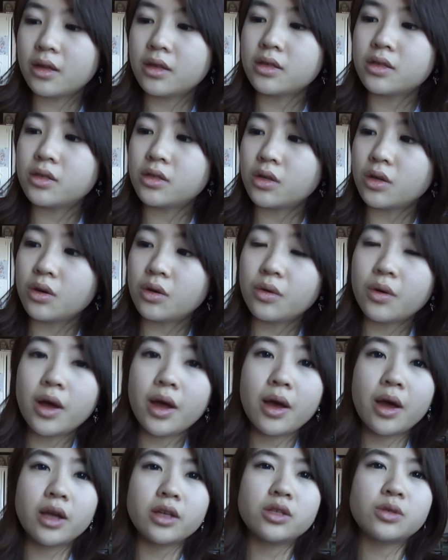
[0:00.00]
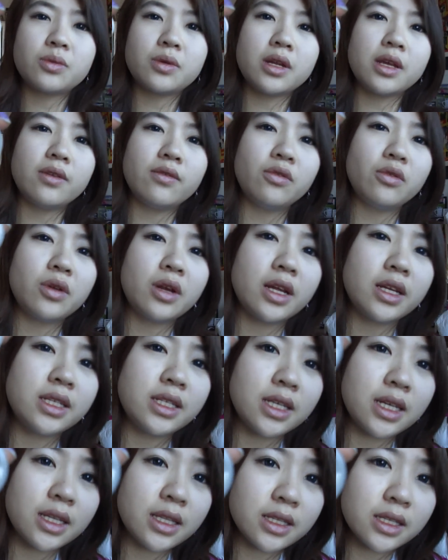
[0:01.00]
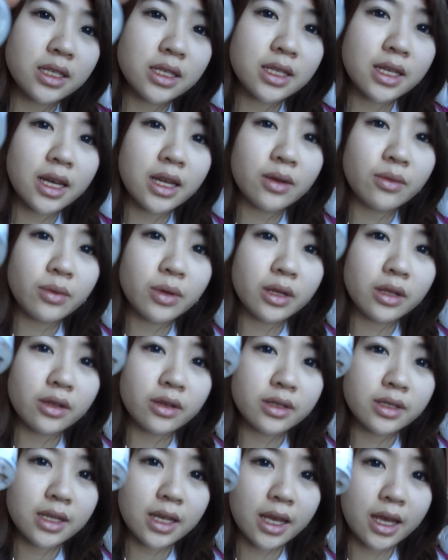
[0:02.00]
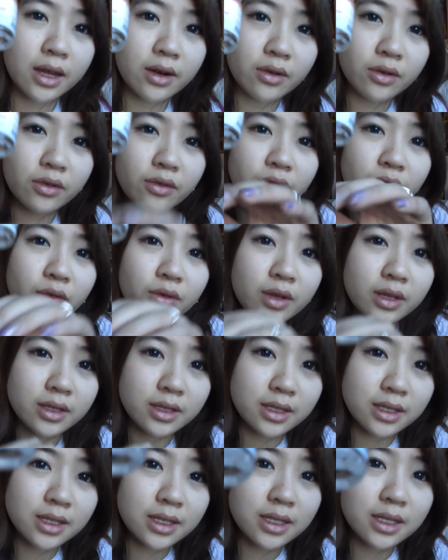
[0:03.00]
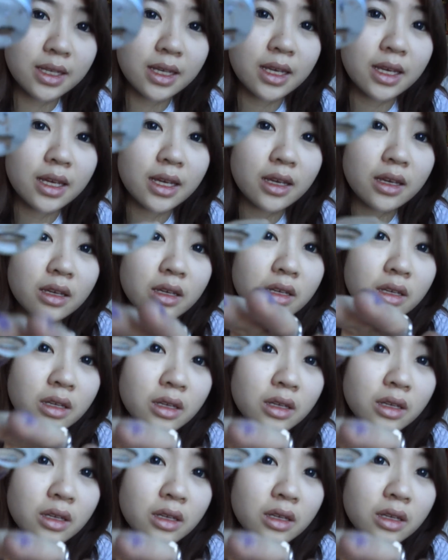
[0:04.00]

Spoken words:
So I just want to give you an idea. This is kind of what it looks like. I don't know if you can see.